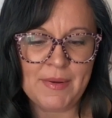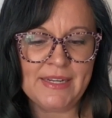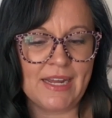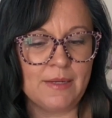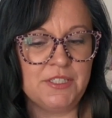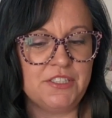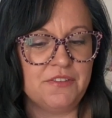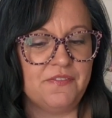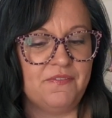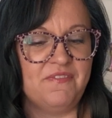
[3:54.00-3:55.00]
many times should
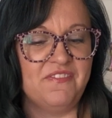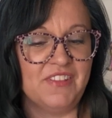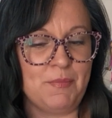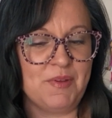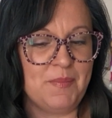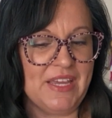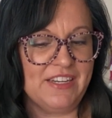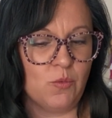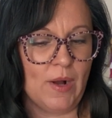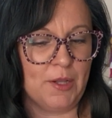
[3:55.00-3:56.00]
you flip
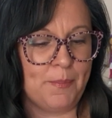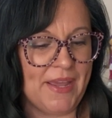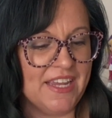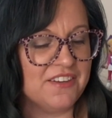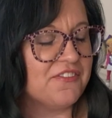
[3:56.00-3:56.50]
meat while pan